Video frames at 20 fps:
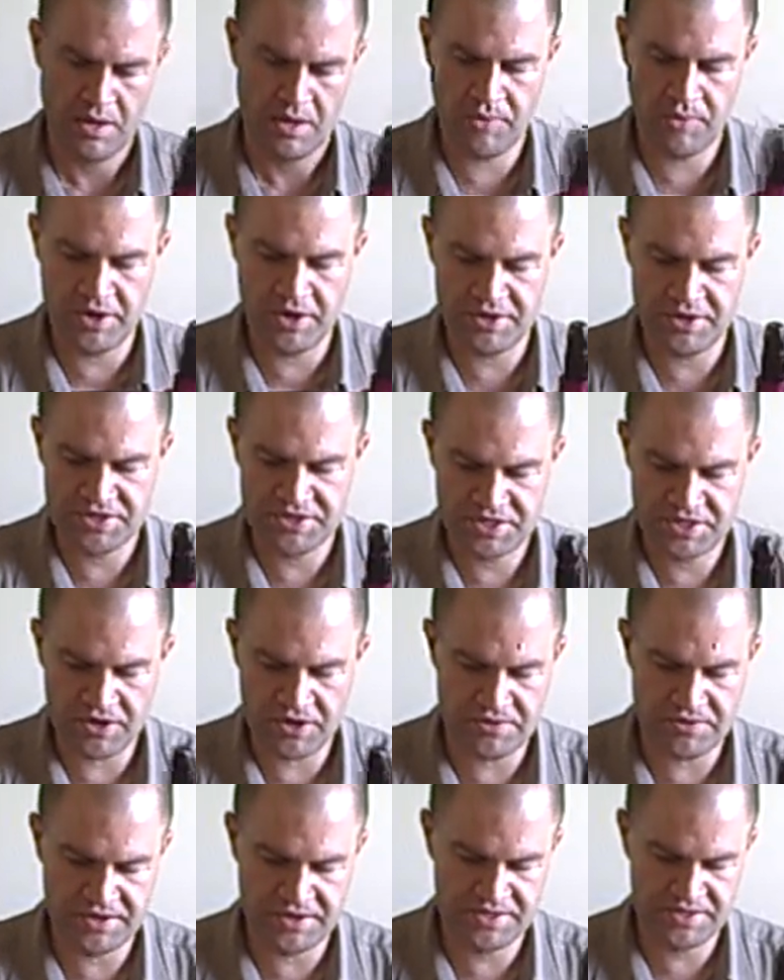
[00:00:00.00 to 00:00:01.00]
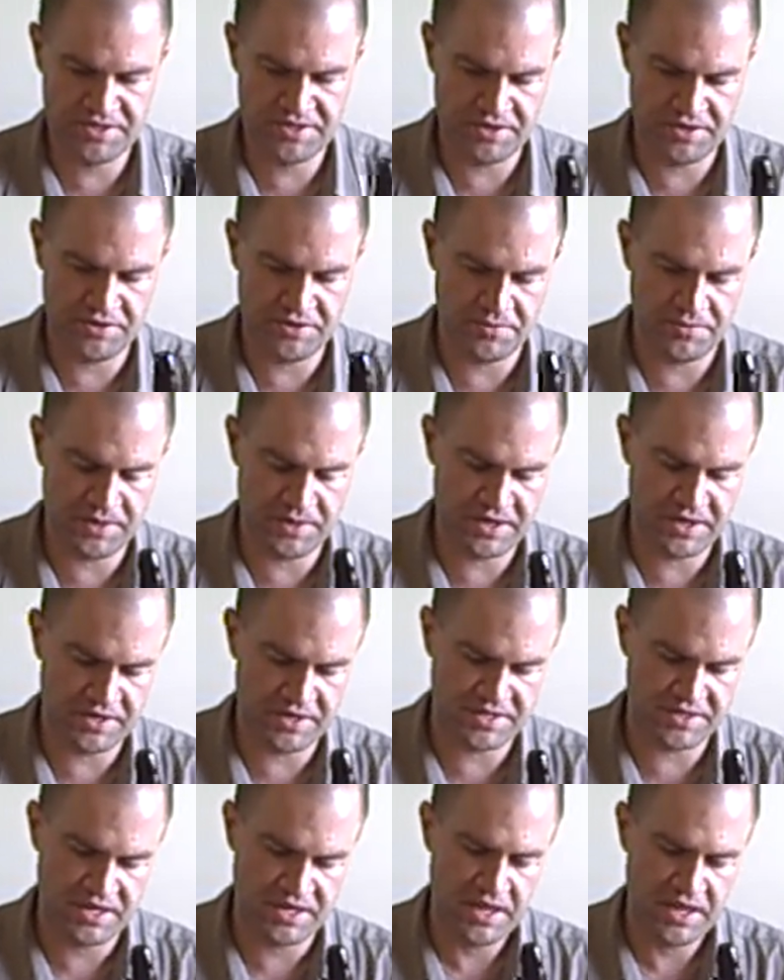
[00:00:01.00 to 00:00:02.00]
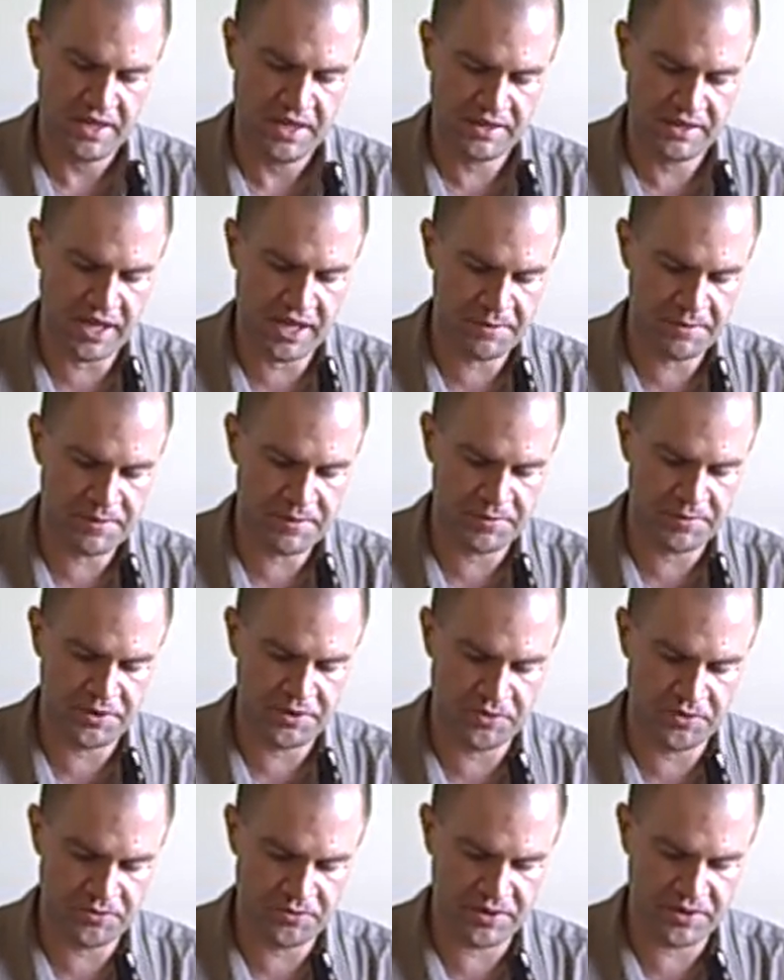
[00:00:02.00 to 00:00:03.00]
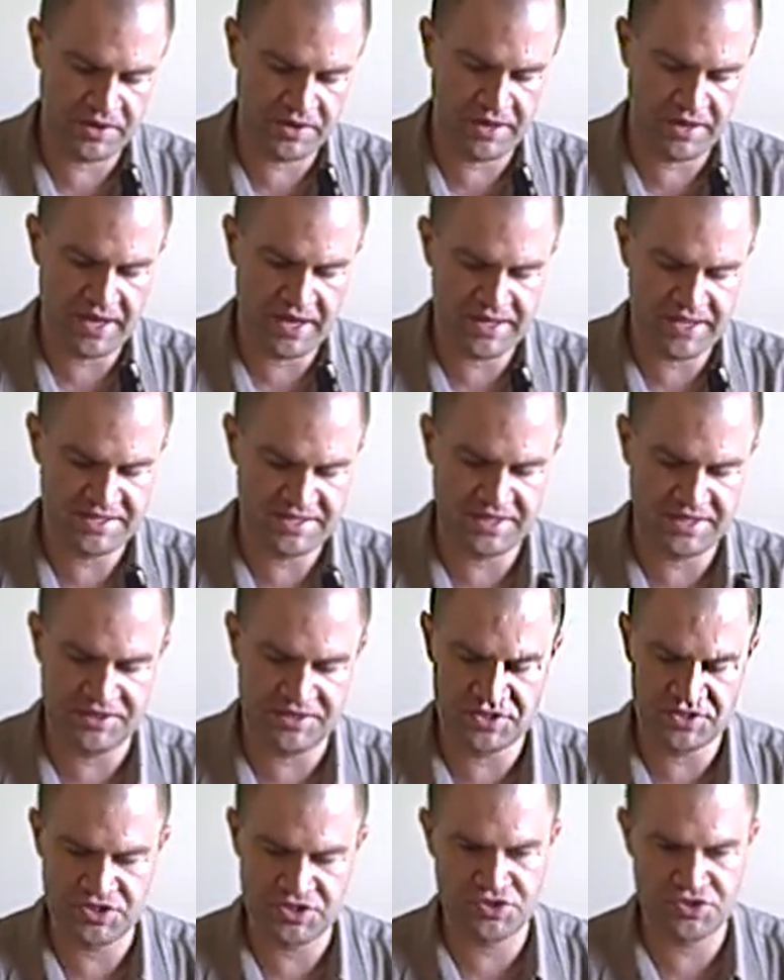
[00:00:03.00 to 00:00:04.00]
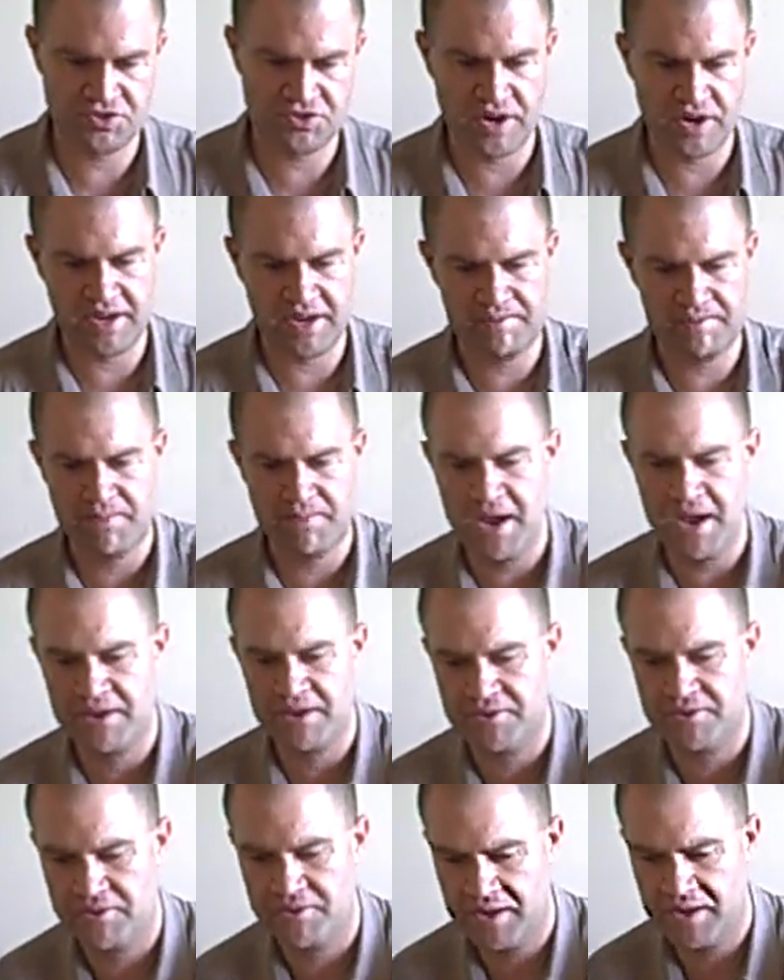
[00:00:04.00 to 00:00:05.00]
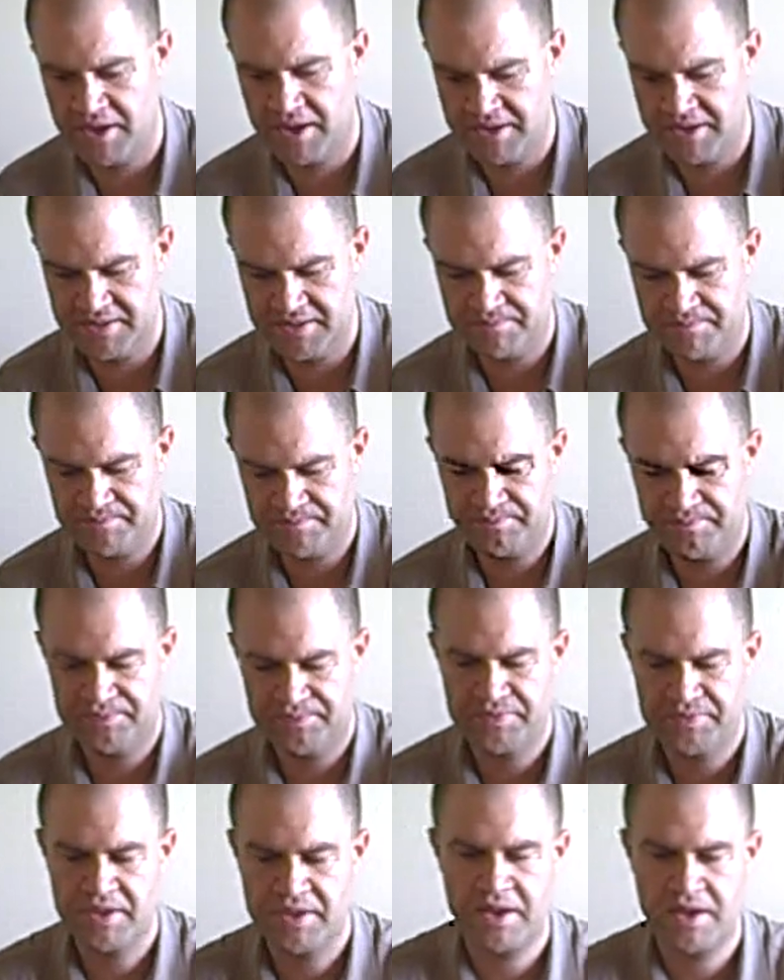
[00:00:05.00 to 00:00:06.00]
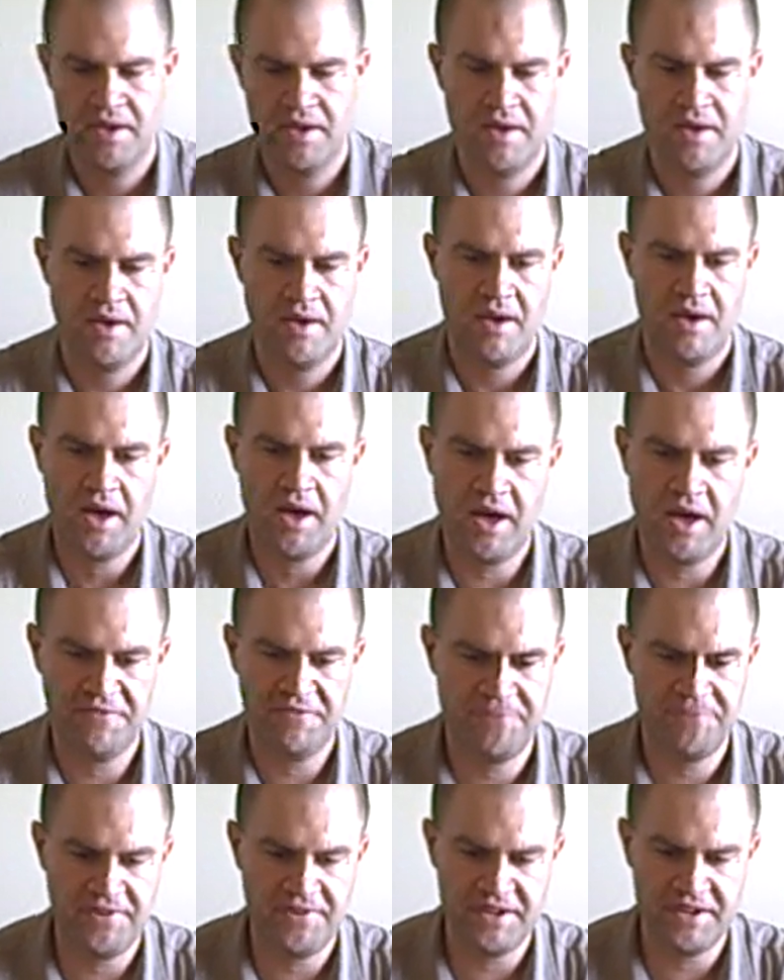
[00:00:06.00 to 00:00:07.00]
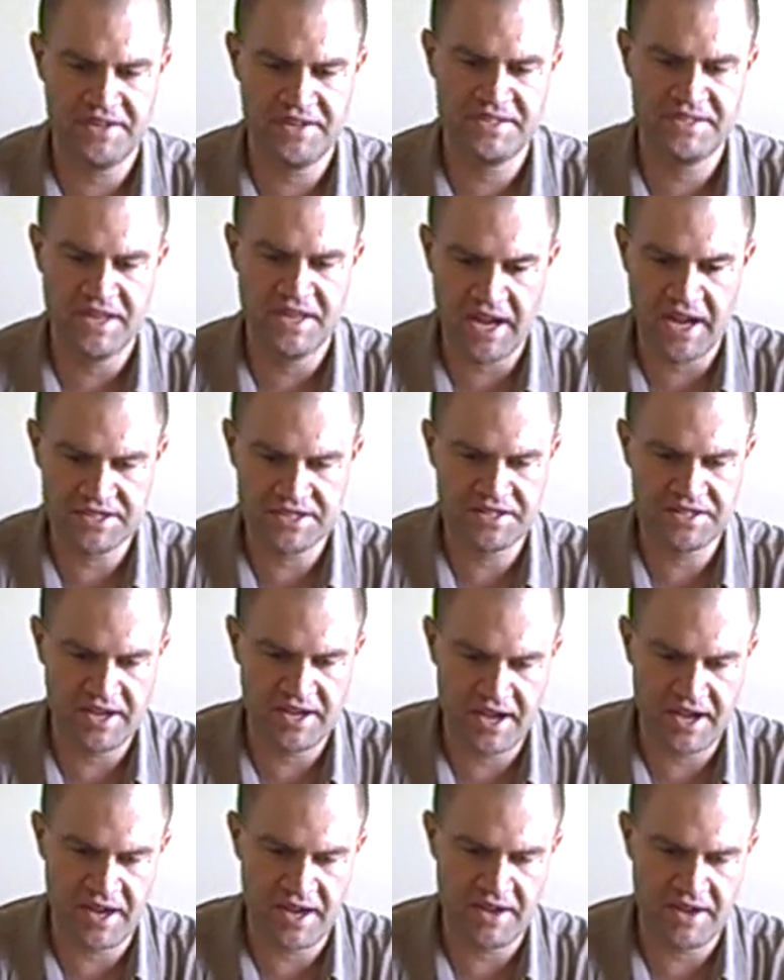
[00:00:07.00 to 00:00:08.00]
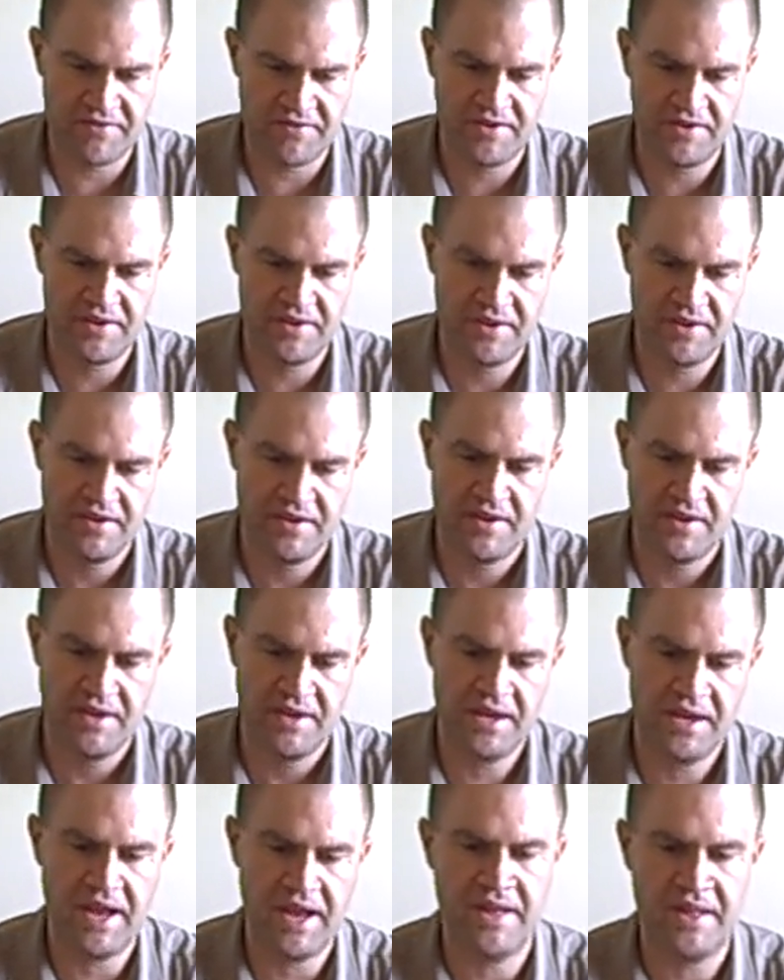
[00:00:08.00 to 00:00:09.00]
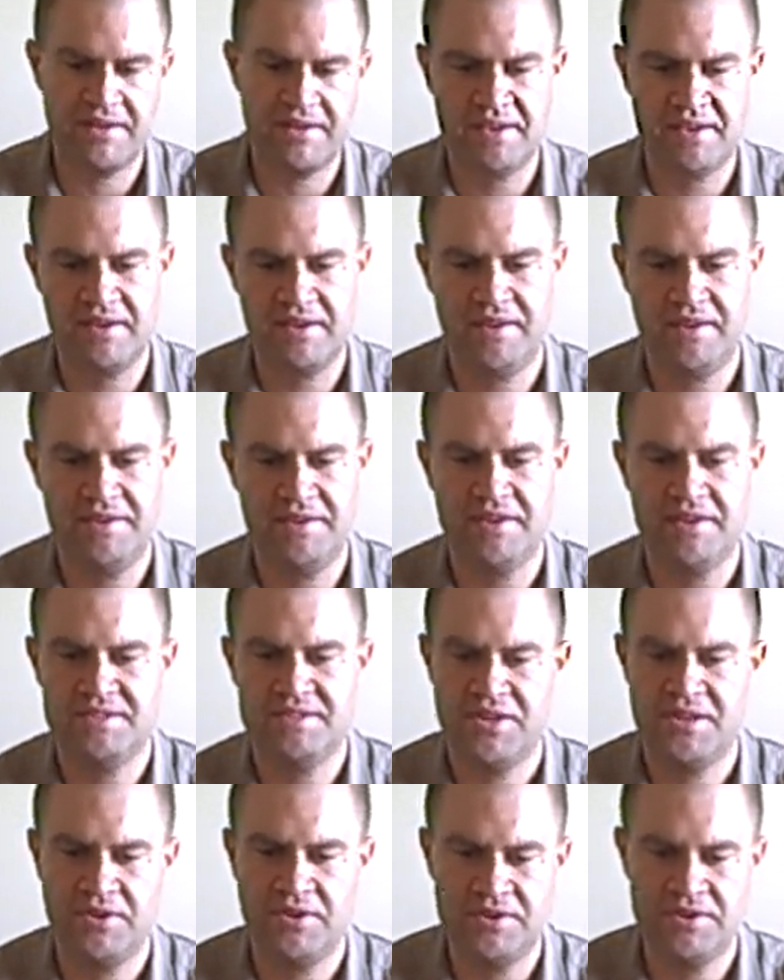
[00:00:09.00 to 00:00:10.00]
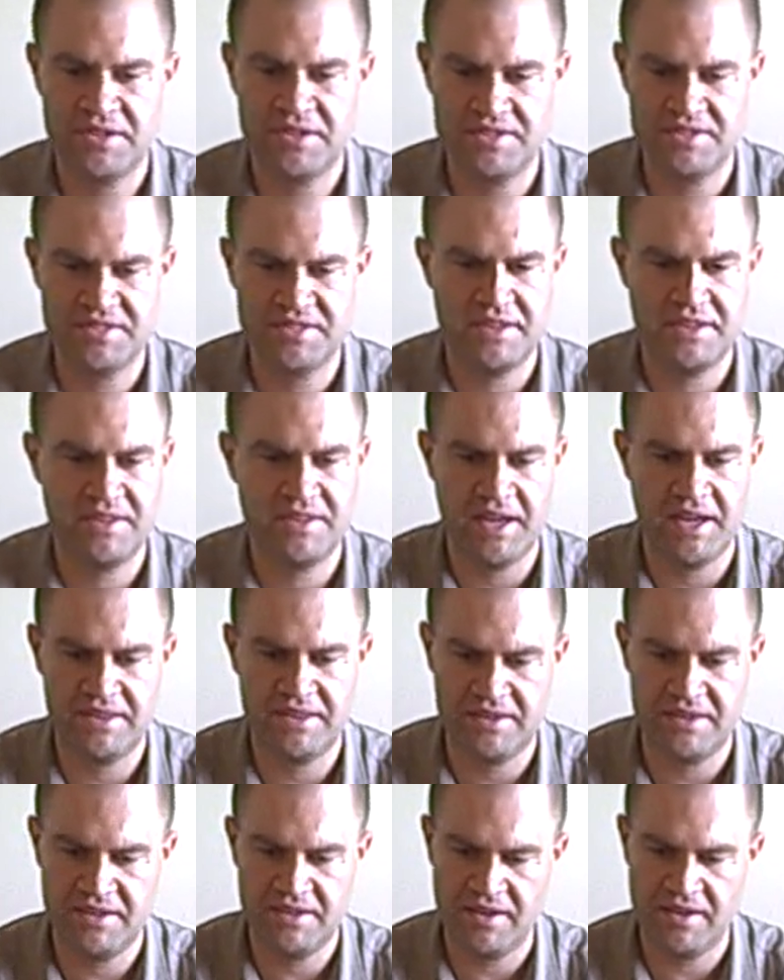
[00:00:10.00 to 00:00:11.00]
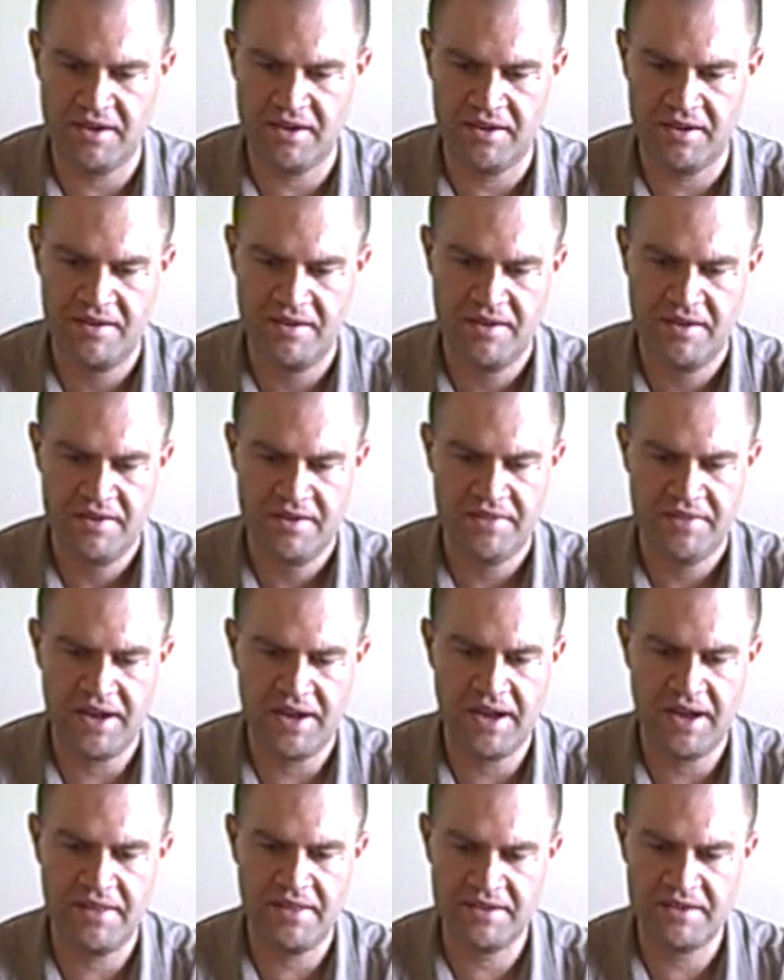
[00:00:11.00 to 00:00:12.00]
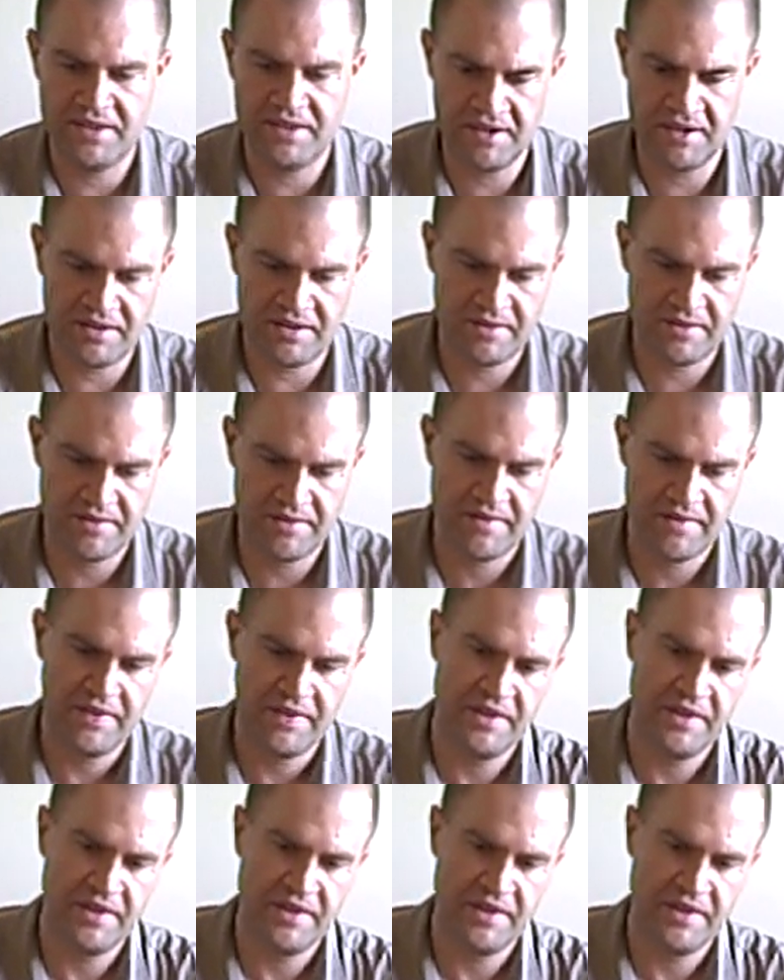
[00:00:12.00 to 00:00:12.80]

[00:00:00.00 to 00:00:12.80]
wanted to show this to you because a lot of people don't realize that the straight macro line fittings actually have an Allen key on there. So you can see that the Allen key